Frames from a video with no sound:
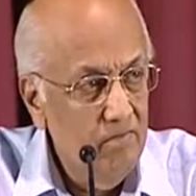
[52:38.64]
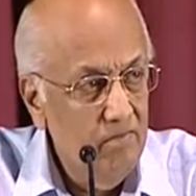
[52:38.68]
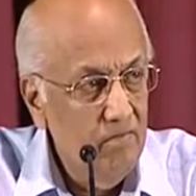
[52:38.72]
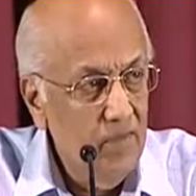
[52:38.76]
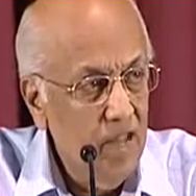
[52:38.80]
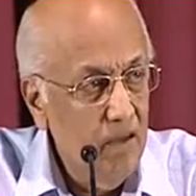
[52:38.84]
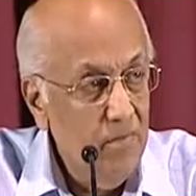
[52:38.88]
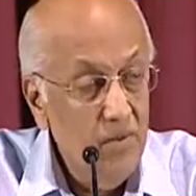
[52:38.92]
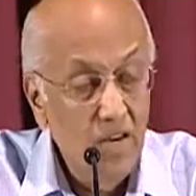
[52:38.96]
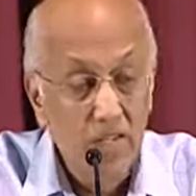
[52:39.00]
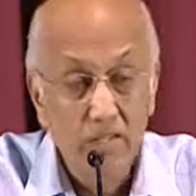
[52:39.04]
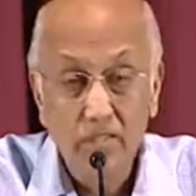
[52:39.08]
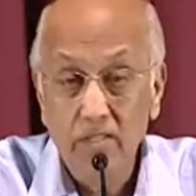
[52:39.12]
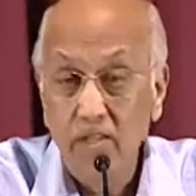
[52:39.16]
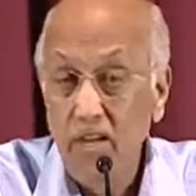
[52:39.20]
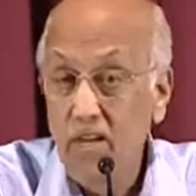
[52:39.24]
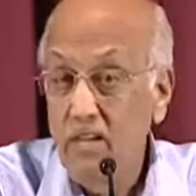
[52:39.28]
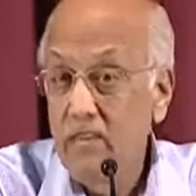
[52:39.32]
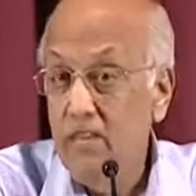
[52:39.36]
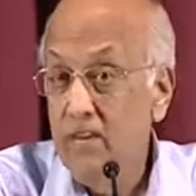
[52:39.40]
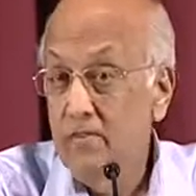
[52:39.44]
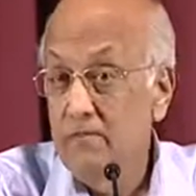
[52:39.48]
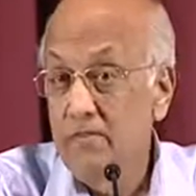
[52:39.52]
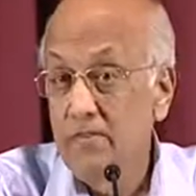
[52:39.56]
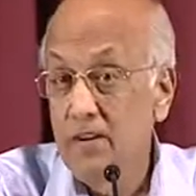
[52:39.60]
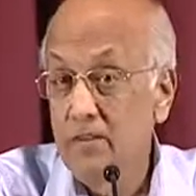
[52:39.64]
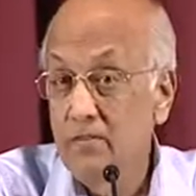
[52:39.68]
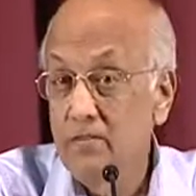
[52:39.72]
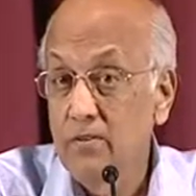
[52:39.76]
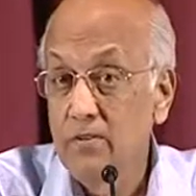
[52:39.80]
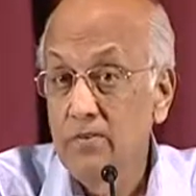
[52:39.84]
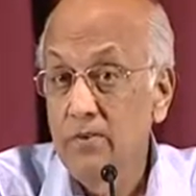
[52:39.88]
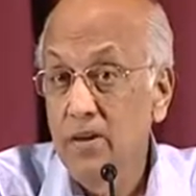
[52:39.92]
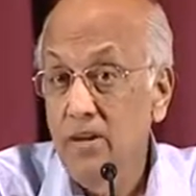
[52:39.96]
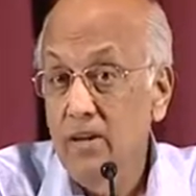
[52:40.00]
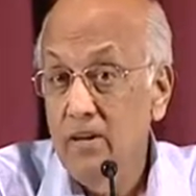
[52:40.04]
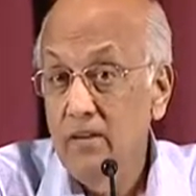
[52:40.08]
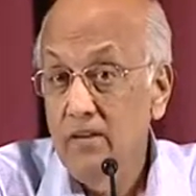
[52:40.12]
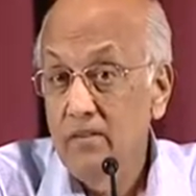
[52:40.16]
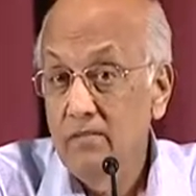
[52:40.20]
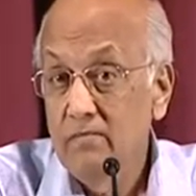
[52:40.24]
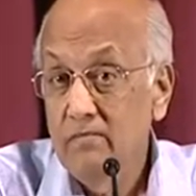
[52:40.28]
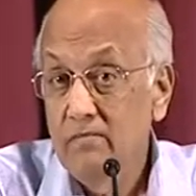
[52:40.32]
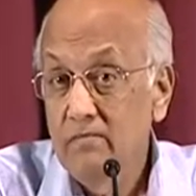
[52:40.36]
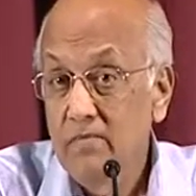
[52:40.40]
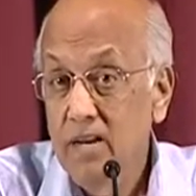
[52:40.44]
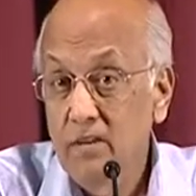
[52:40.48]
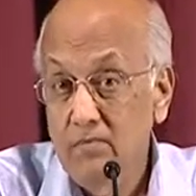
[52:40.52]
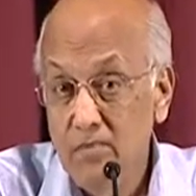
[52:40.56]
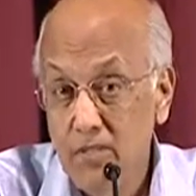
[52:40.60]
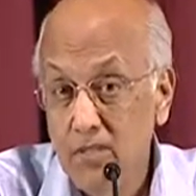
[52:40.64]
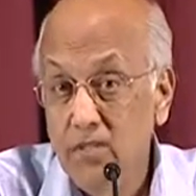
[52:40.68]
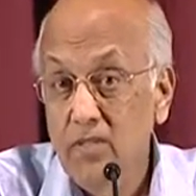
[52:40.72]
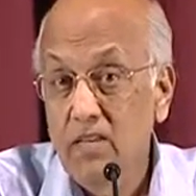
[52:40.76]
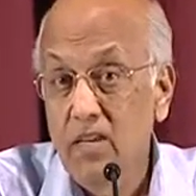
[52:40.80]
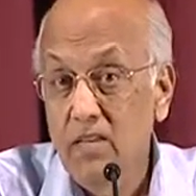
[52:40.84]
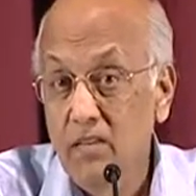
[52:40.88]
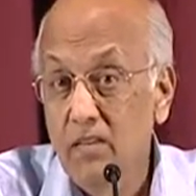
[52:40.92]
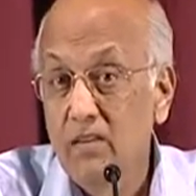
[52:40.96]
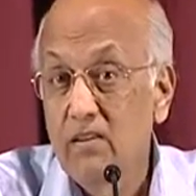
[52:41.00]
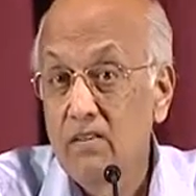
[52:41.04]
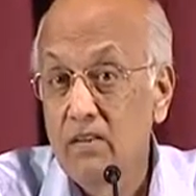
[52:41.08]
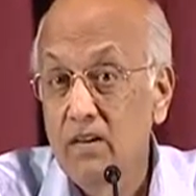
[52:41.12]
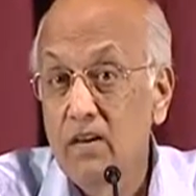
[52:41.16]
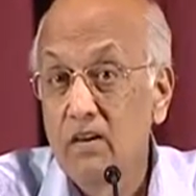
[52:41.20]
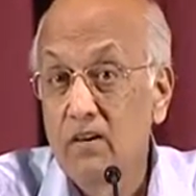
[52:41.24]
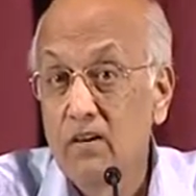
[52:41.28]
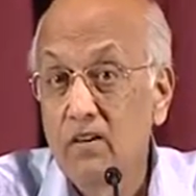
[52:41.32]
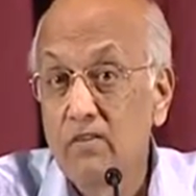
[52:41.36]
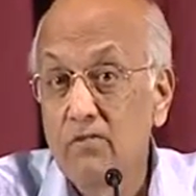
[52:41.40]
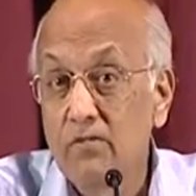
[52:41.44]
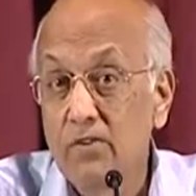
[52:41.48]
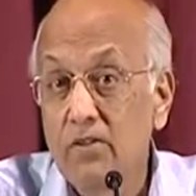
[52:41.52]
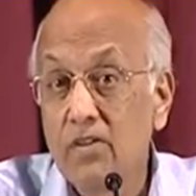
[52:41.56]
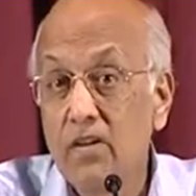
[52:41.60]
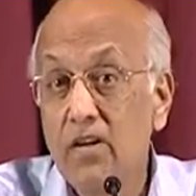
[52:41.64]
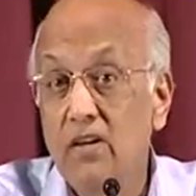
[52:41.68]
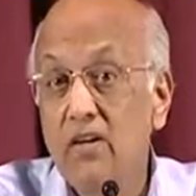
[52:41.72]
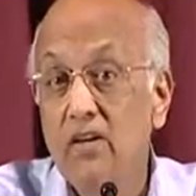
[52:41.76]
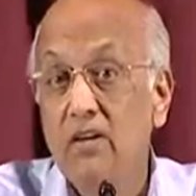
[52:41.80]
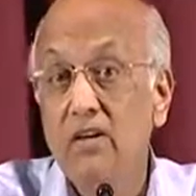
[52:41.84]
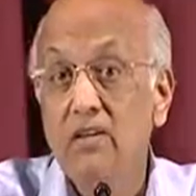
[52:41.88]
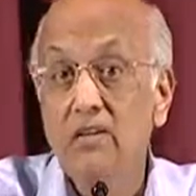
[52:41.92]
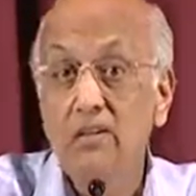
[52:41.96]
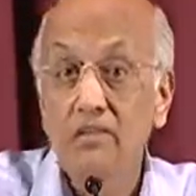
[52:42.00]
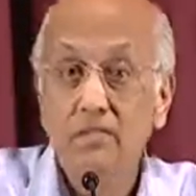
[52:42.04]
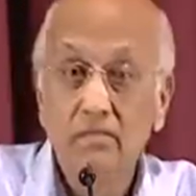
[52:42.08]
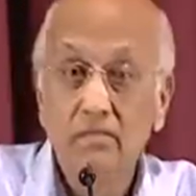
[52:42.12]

I'm not saying they have found the way. I'm just saying they got a hunger for God.